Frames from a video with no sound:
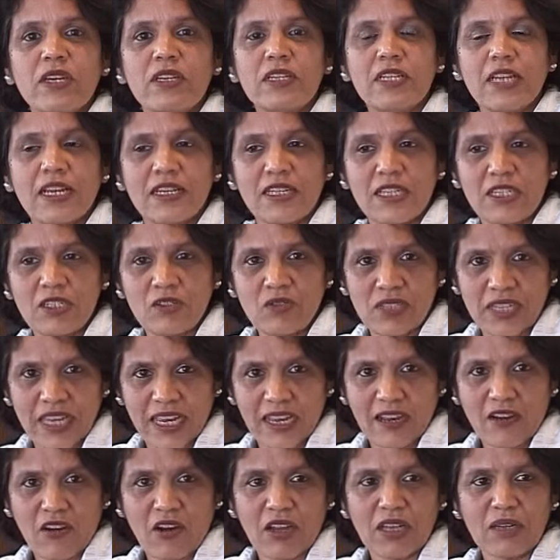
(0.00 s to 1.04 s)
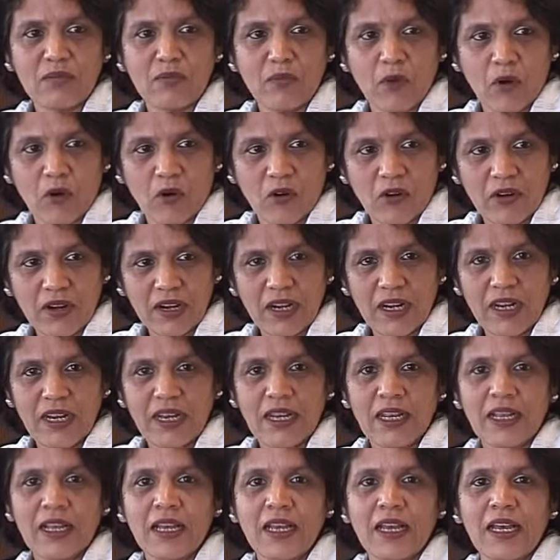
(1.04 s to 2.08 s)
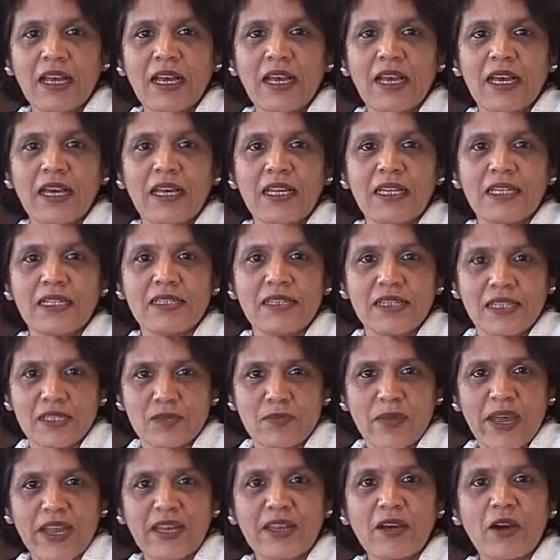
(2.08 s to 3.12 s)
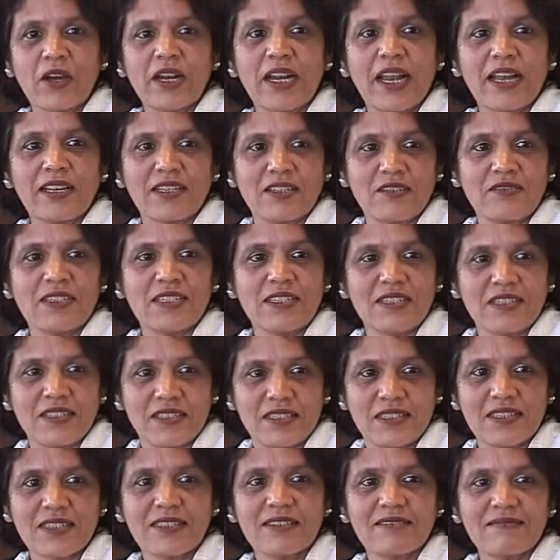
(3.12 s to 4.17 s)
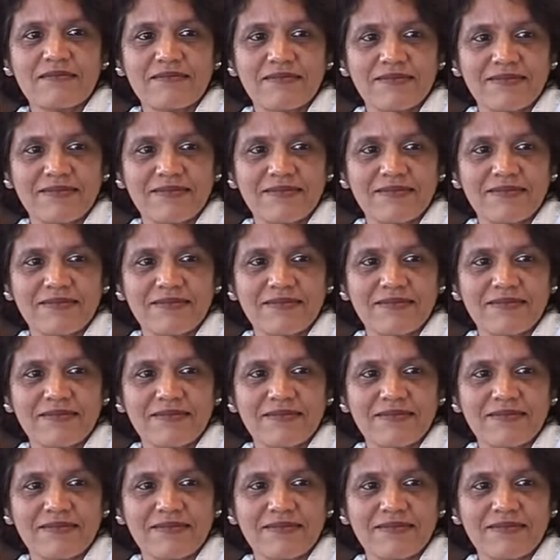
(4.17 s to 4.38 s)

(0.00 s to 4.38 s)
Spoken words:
we are ready to take on more and expand our activities.